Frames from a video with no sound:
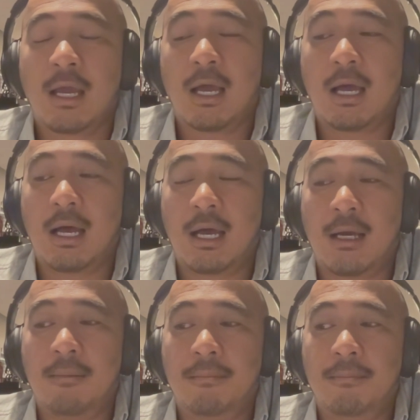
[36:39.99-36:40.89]

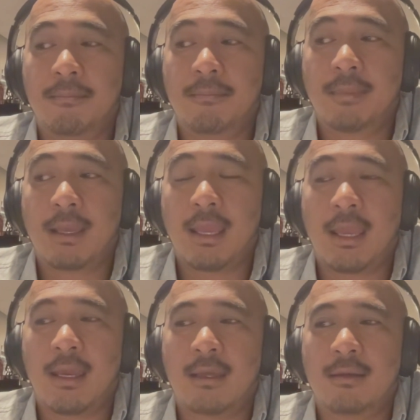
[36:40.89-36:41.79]
Um,
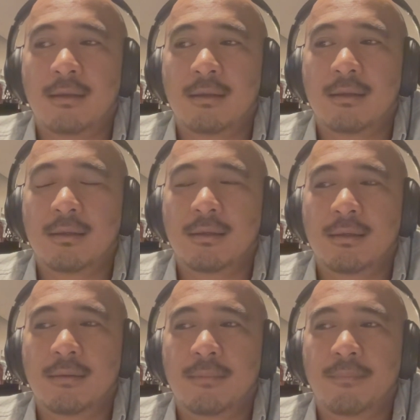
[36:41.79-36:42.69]
and
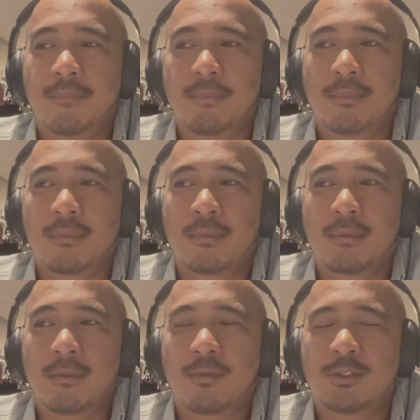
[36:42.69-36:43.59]

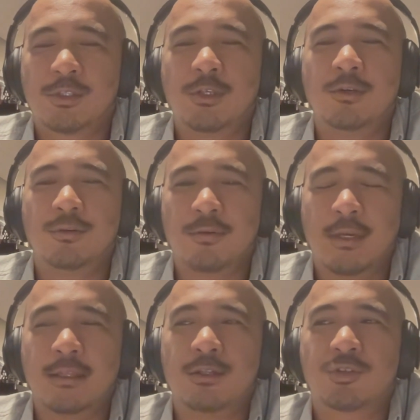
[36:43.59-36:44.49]
there was two
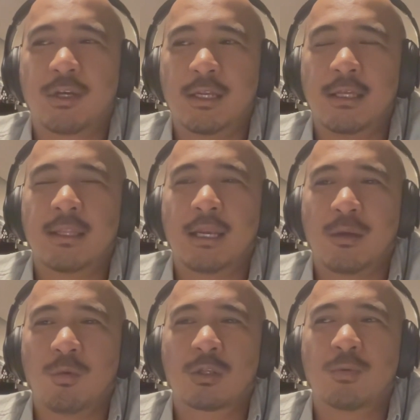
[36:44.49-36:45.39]
in the training that I
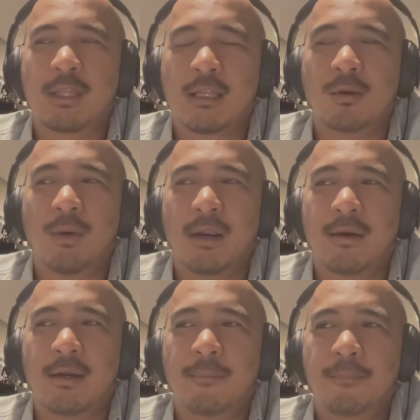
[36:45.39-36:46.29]
worked with at
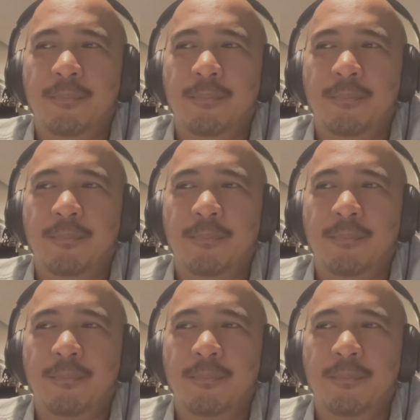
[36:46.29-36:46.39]
Loera,